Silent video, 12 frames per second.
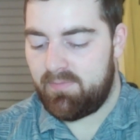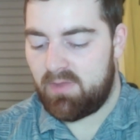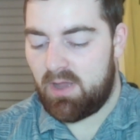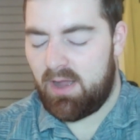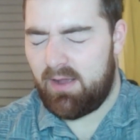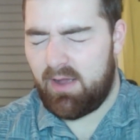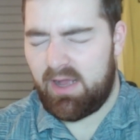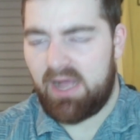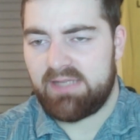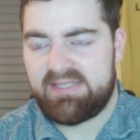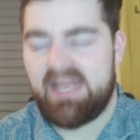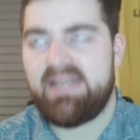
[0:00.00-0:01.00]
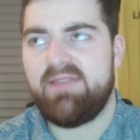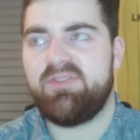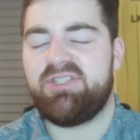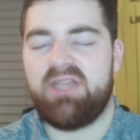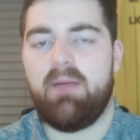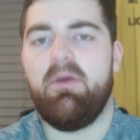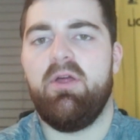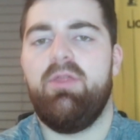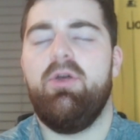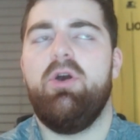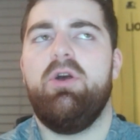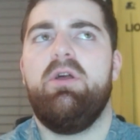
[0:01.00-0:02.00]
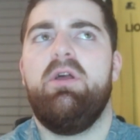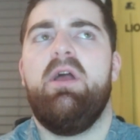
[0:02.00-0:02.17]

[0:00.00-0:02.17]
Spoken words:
I said in the summer that